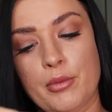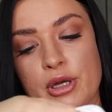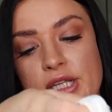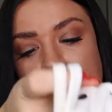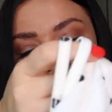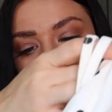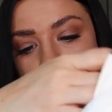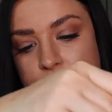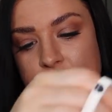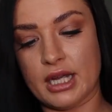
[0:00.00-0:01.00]
Pretty Little
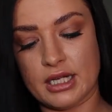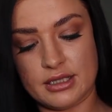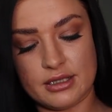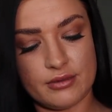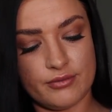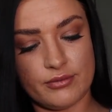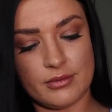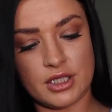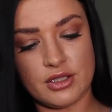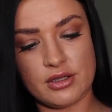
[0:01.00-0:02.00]
Thing. And
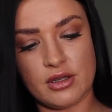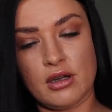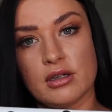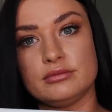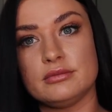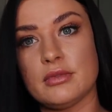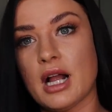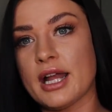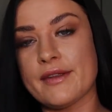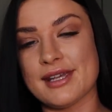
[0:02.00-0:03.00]
I just thought,
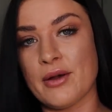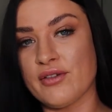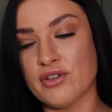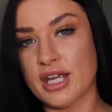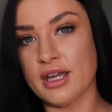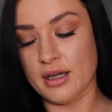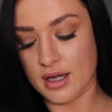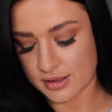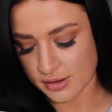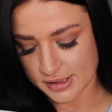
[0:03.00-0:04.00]
I'll get this out every year.
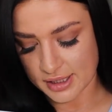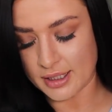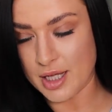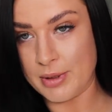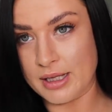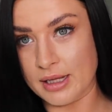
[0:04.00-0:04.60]
As long as I can keep it